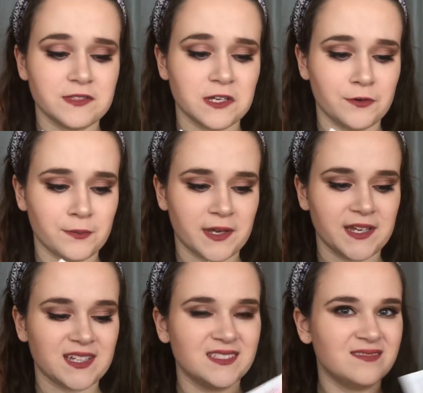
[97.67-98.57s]
So I'm
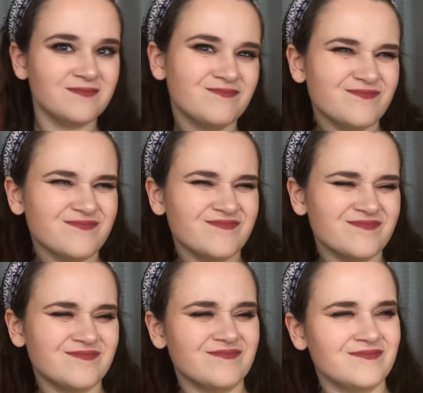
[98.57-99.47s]
like,
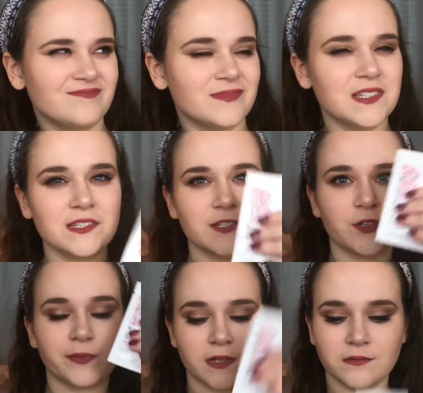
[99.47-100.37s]
this is
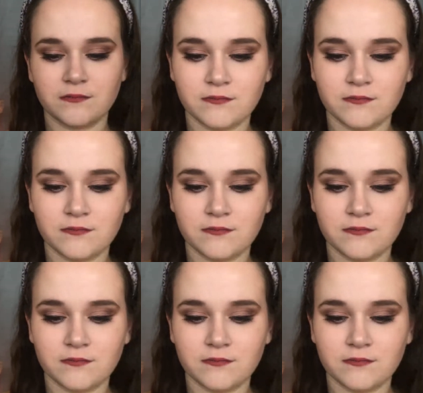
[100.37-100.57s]
stupid.